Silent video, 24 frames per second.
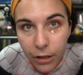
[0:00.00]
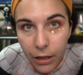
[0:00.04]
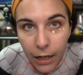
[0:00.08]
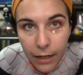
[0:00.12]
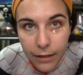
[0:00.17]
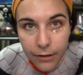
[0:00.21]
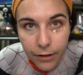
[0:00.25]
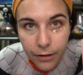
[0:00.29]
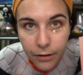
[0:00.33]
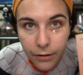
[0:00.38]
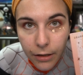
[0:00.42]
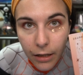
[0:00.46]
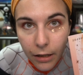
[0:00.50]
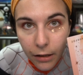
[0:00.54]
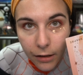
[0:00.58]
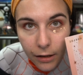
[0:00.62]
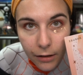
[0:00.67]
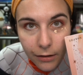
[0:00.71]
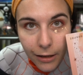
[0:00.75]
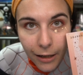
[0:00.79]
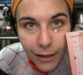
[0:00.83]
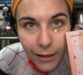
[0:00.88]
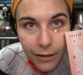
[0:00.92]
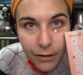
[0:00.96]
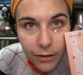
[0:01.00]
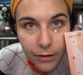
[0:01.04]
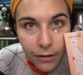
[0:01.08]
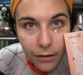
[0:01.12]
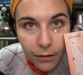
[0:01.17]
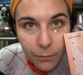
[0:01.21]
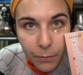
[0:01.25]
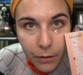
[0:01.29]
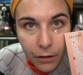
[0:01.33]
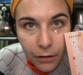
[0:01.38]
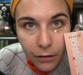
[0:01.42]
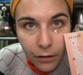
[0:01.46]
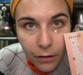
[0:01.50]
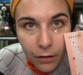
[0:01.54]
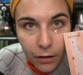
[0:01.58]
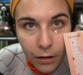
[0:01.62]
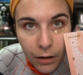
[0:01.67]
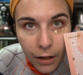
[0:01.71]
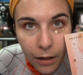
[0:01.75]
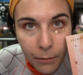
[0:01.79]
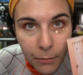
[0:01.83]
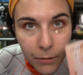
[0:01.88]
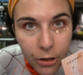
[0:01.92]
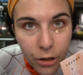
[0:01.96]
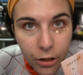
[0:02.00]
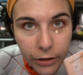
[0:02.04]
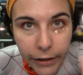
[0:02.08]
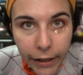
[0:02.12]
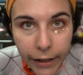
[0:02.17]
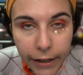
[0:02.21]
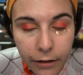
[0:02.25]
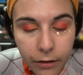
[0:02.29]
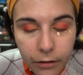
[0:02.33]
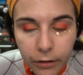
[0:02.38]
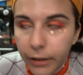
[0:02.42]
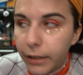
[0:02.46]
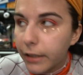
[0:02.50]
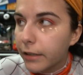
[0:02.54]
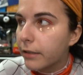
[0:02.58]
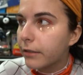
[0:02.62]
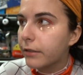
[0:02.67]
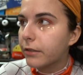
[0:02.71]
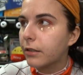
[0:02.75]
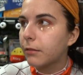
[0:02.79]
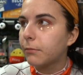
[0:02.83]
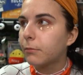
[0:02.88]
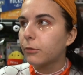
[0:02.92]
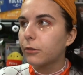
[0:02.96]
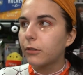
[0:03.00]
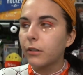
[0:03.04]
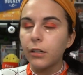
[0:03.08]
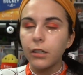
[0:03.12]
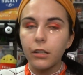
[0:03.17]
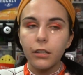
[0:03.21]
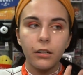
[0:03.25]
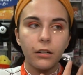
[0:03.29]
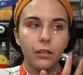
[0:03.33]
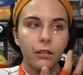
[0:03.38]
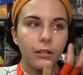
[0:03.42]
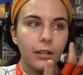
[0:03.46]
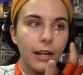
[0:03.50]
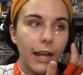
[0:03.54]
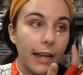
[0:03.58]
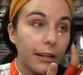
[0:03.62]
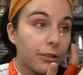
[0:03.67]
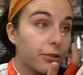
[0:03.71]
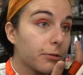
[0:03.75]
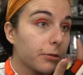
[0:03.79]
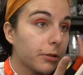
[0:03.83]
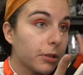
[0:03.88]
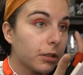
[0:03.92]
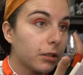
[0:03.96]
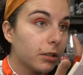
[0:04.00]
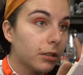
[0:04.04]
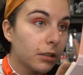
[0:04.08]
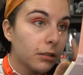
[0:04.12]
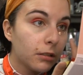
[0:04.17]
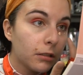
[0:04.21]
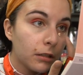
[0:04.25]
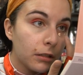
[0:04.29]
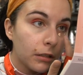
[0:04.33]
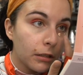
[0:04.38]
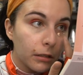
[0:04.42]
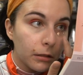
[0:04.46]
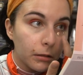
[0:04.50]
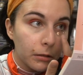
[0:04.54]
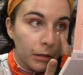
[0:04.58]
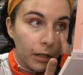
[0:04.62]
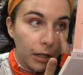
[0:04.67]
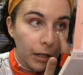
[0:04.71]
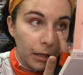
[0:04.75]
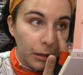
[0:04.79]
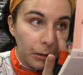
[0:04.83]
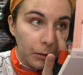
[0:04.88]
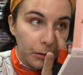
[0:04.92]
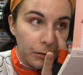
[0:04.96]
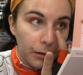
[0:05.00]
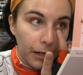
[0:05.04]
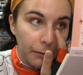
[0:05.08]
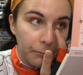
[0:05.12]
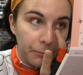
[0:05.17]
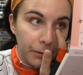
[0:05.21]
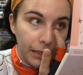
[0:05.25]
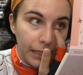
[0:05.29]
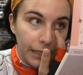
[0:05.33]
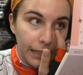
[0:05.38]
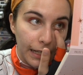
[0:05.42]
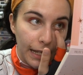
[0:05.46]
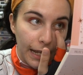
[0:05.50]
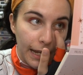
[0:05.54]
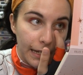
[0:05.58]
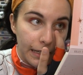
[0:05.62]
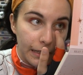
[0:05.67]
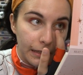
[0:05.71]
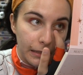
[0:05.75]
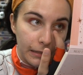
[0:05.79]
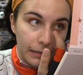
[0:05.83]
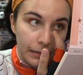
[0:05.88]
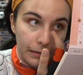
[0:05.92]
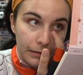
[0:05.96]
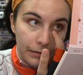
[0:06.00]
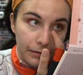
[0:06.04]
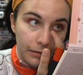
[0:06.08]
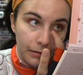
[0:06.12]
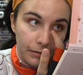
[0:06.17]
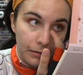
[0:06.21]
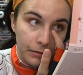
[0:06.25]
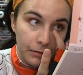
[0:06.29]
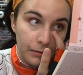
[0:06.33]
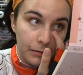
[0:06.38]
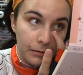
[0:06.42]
you guys can see all the dots here, but look how much lighter it is and more natural. Oh, I really like this.